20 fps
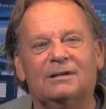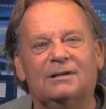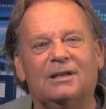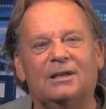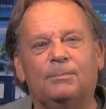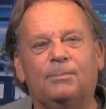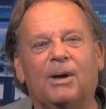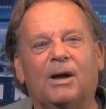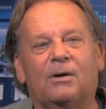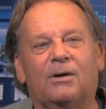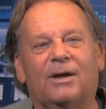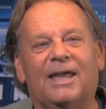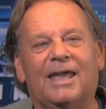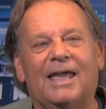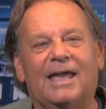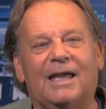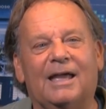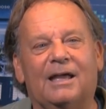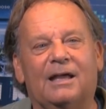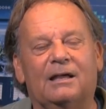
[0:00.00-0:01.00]
Keep out
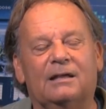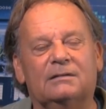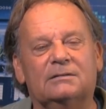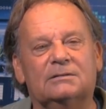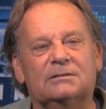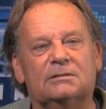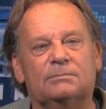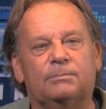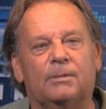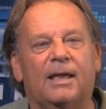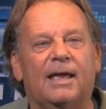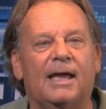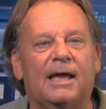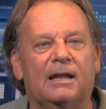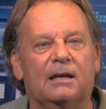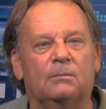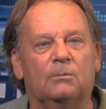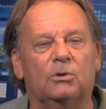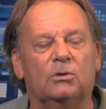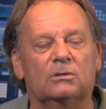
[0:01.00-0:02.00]
hands,
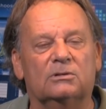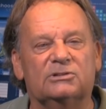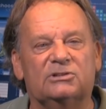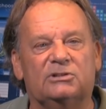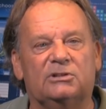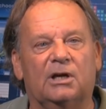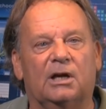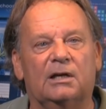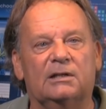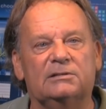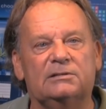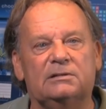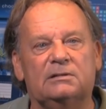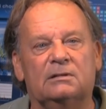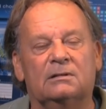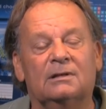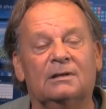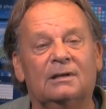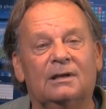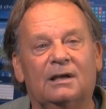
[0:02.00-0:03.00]
animals, dust,
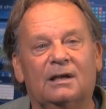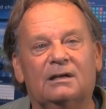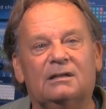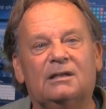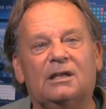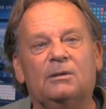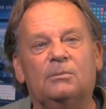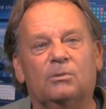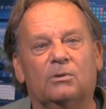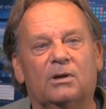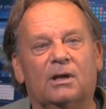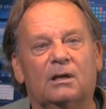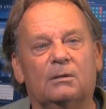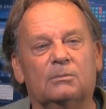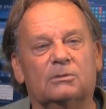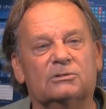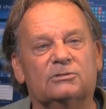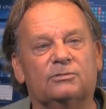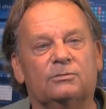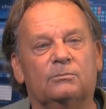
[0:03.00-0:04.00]
and to keep your
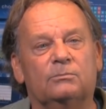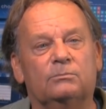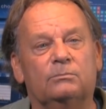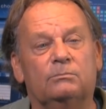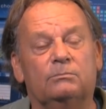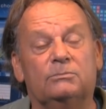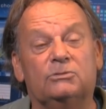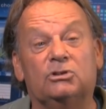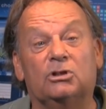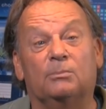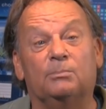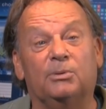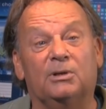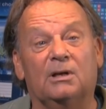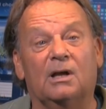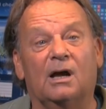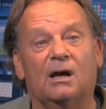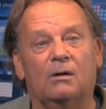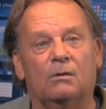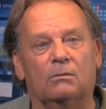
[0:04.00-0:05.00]
animals from
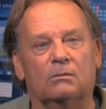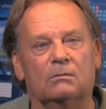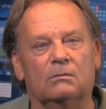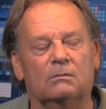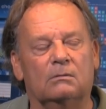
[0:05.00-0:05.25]
jumping out.